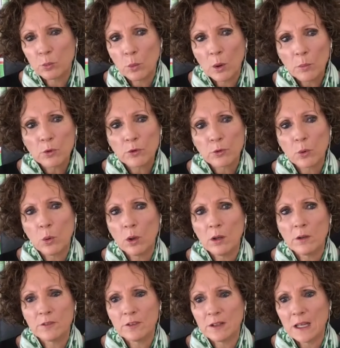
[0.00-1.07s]
One was
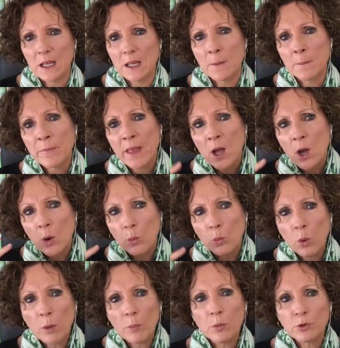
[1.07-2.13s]
quality.
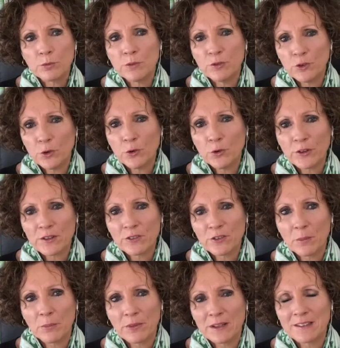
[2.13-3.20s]
One was reducing
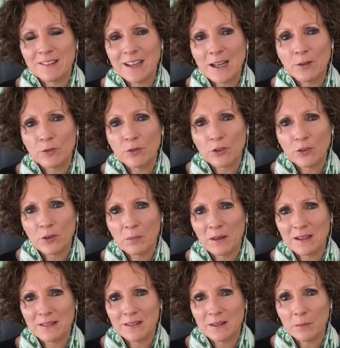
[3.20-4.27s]
something down to
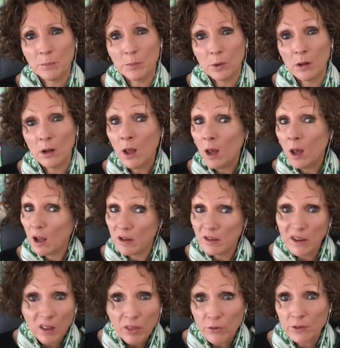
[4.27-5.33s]
something simple.
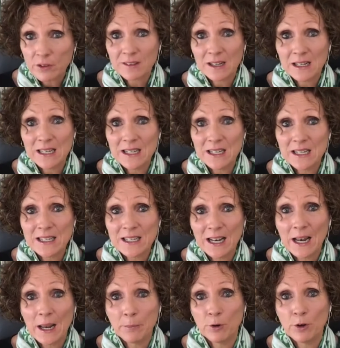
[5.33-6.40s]
Another is clearly
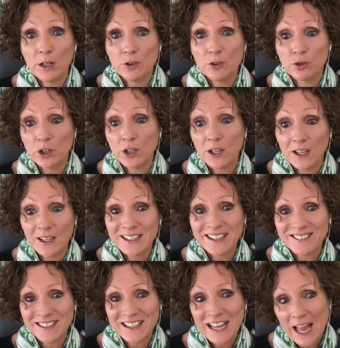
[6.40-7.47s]
collaboration and
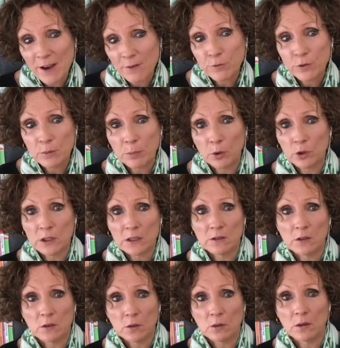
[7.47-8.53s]
getting everybody
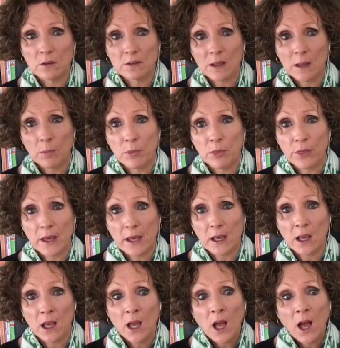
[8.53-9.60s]
to do the same
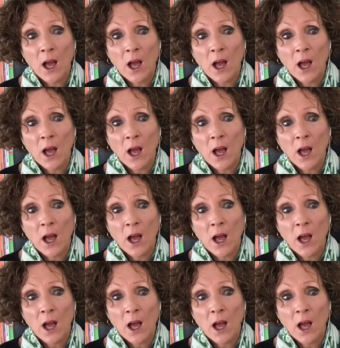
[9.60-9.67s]
thing.